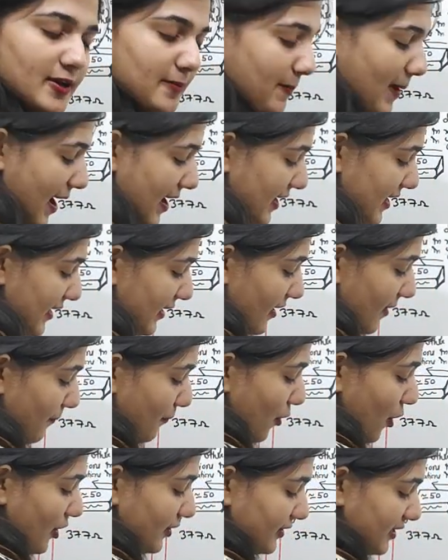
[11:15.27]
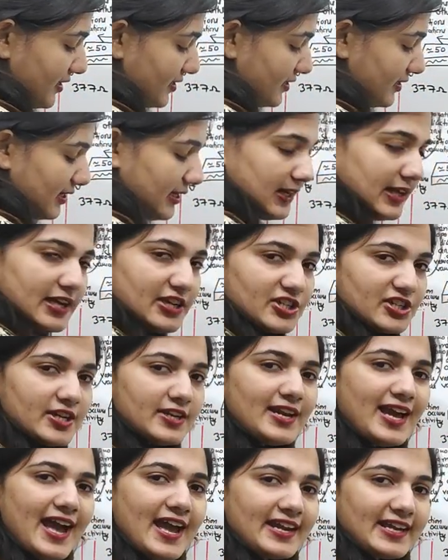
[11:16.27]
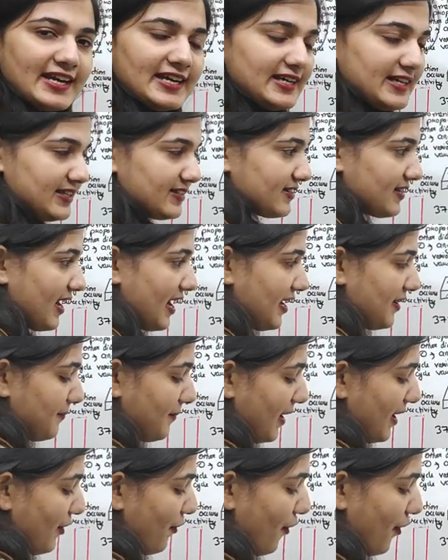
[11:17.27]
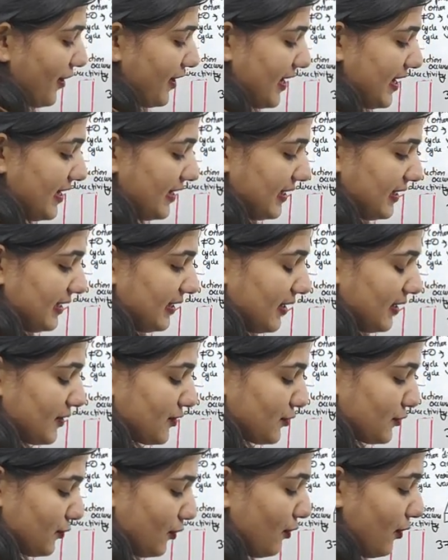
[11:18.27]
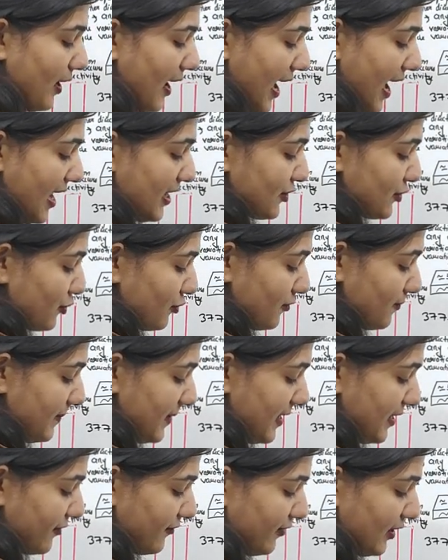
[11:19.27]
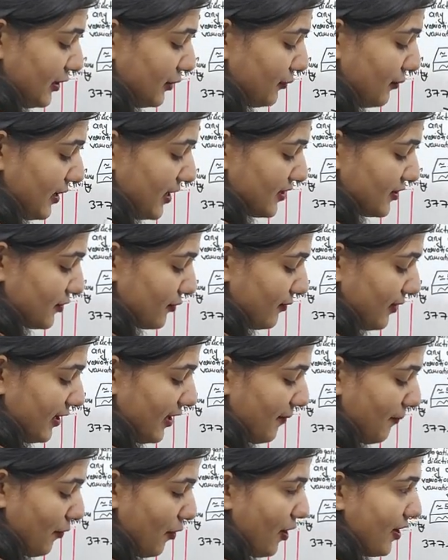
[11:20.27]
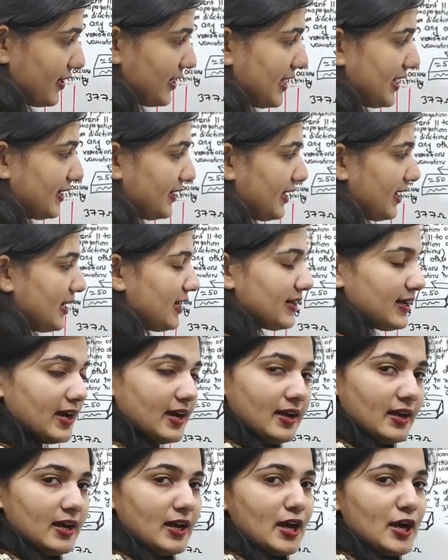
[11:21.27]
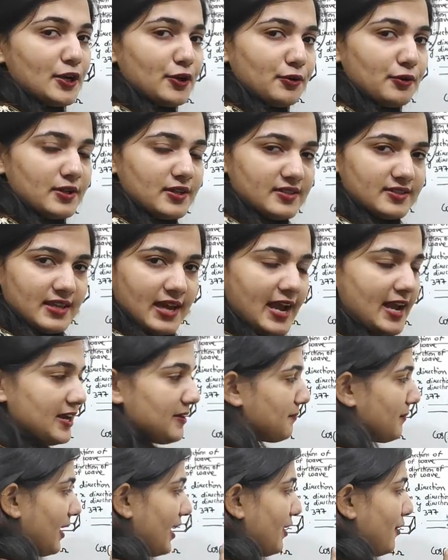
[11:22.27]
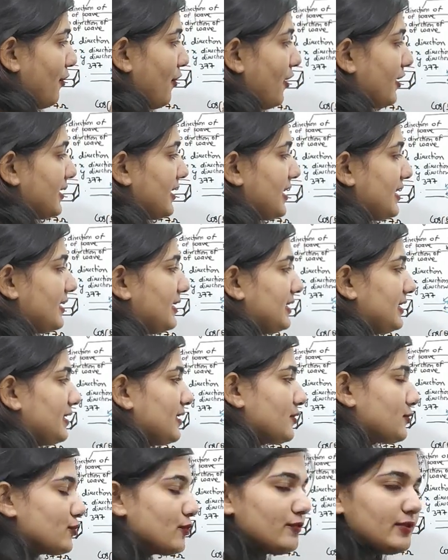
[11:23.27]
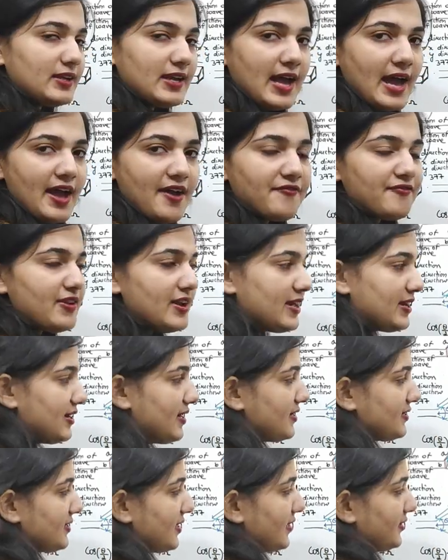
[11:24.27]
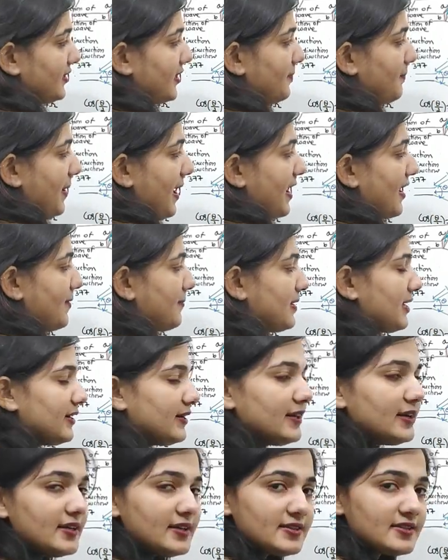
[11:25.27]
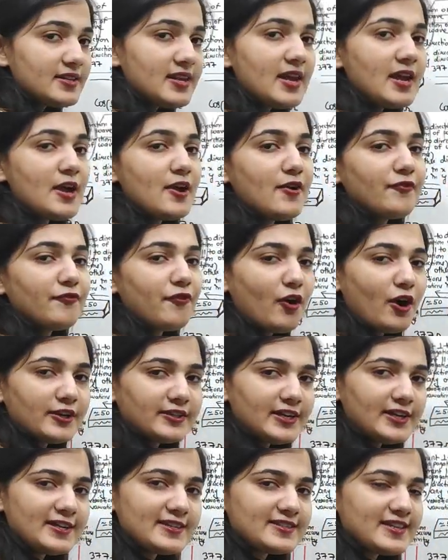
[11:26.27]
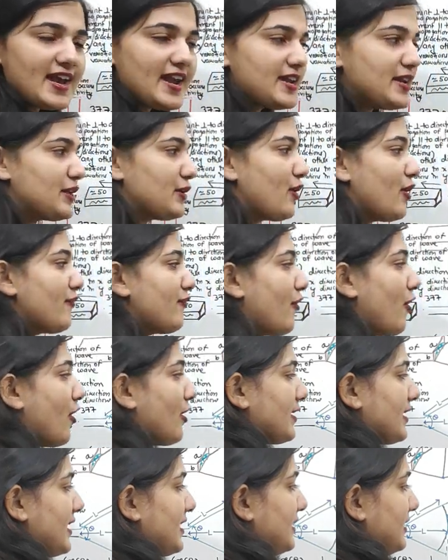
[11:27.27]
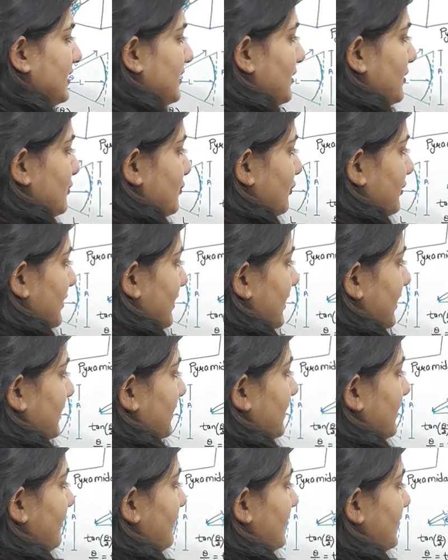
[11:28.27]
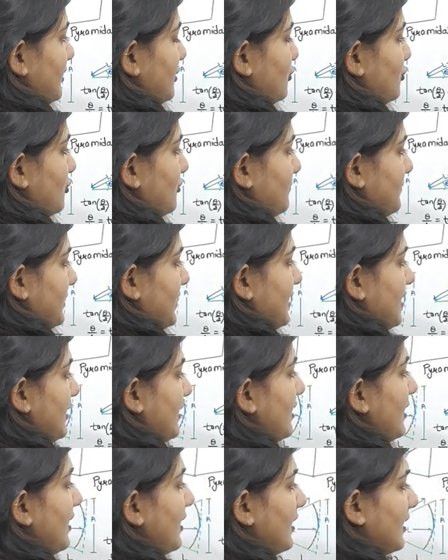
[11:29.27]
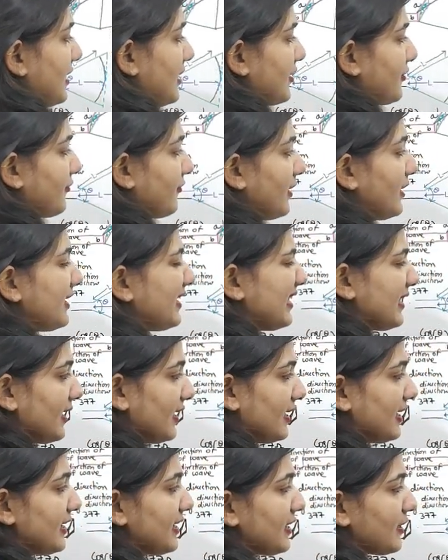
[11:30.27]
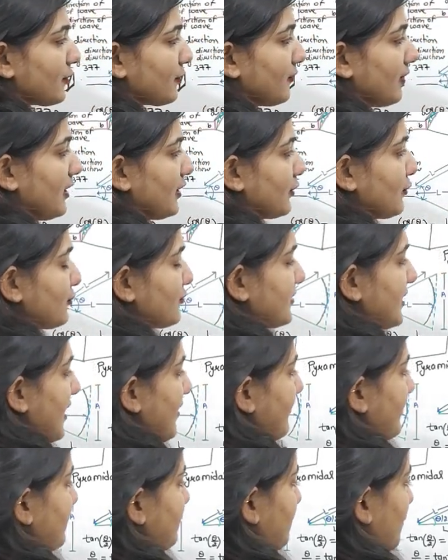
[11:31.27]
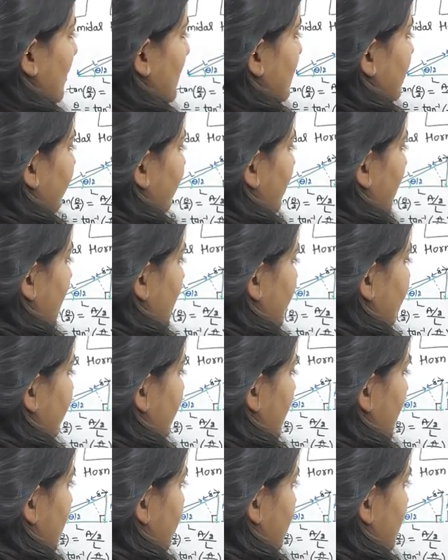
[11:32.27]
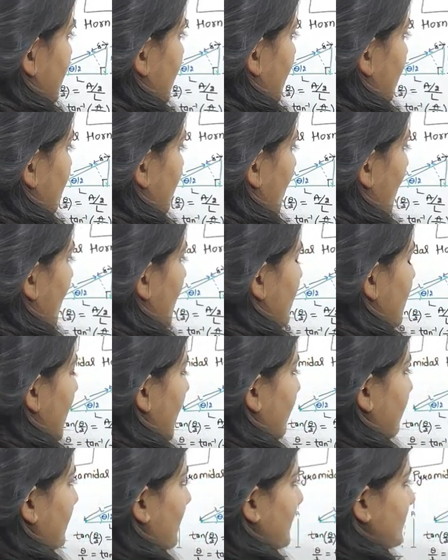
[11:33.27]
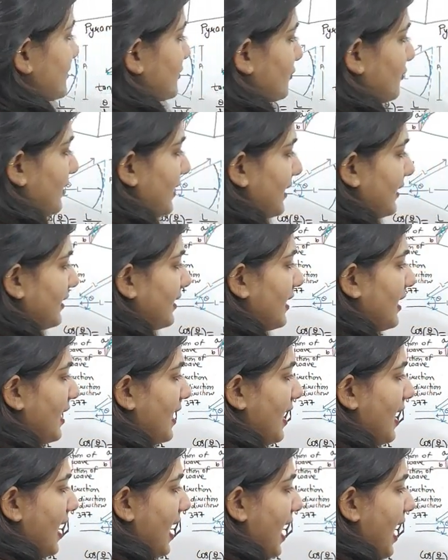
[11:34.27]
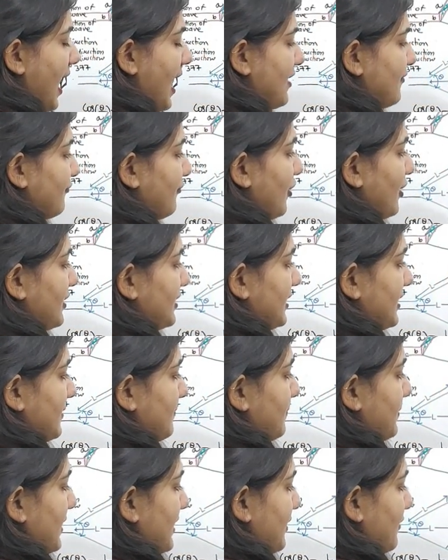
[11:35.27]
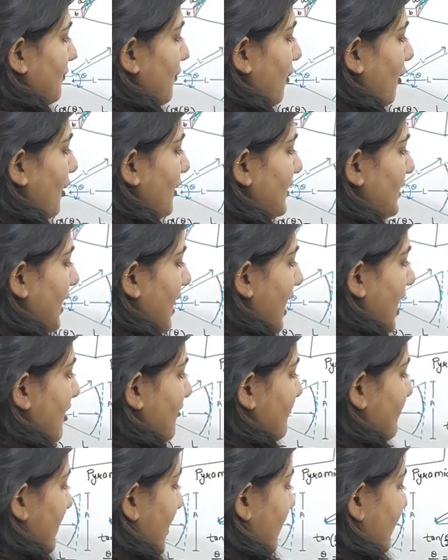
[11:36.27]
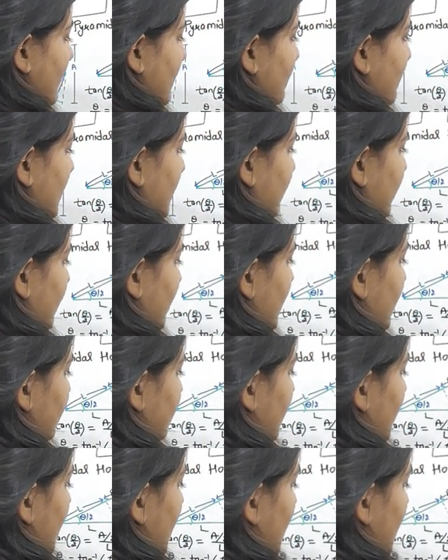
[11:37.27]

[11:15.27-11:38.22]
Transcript: depending upon this relation I can design my horn antenna. So L should be equal to A square upon A delta to design my horn antenna. So we have various other parameters for the designing of horn antenna. So directivity should be equal, nearly equal to seven point five A P upon lambda square, and for E-plane horn half power beam width